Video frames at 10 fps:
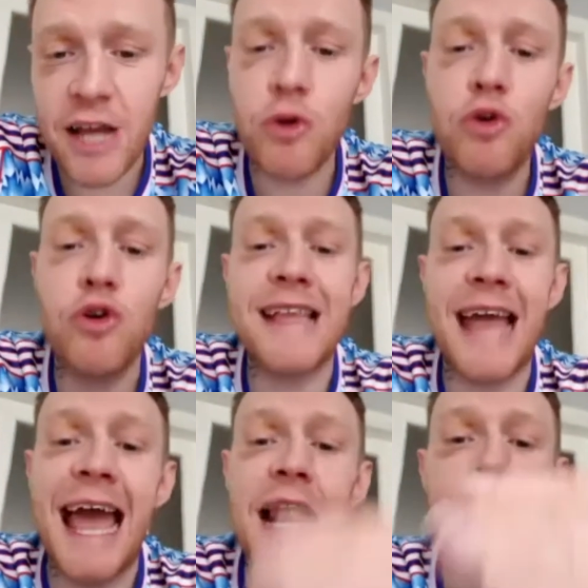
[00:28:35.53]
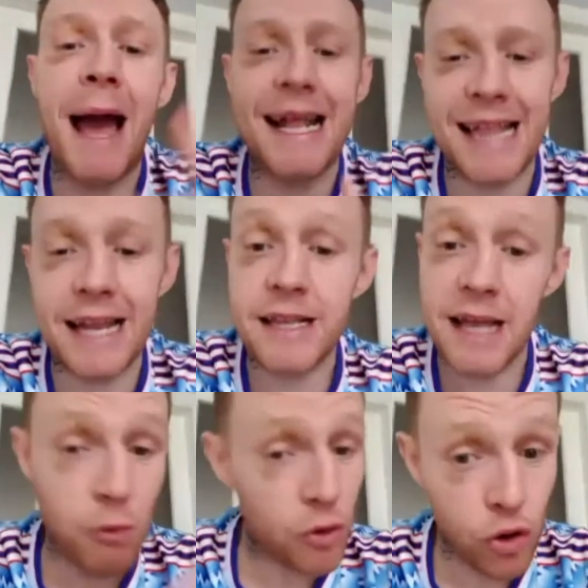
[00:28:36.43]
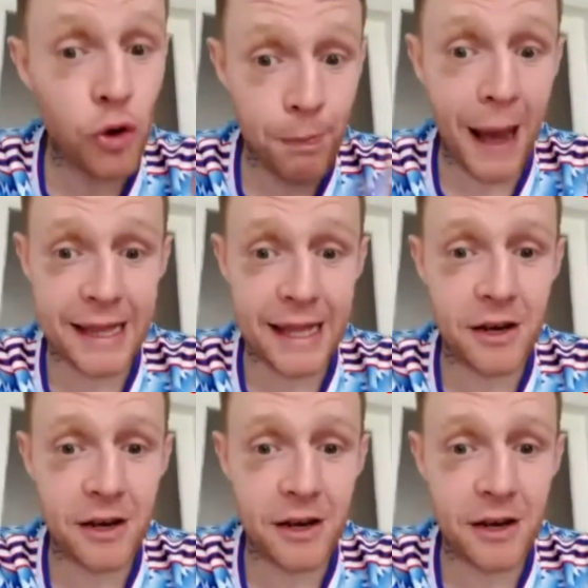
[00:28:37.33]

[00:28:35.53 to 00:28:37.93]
And you could tell back then, they were good back then.